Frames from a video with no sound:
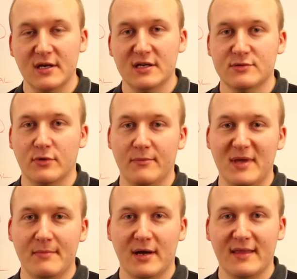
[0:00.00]
So what we
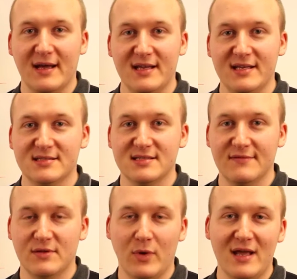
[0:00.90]
mean by that is if
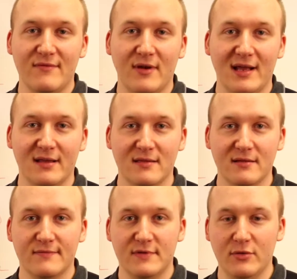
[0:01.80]
the wavelength
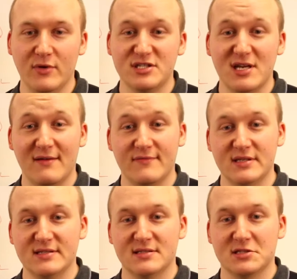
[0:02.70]
of UHF
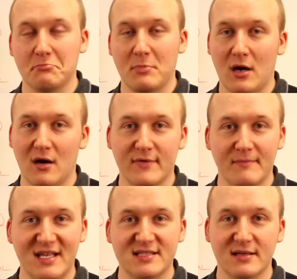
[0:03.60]
is half a
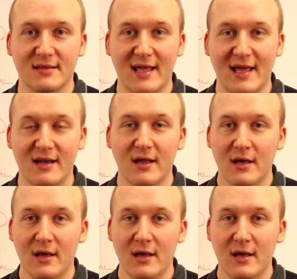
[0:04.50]
meter, then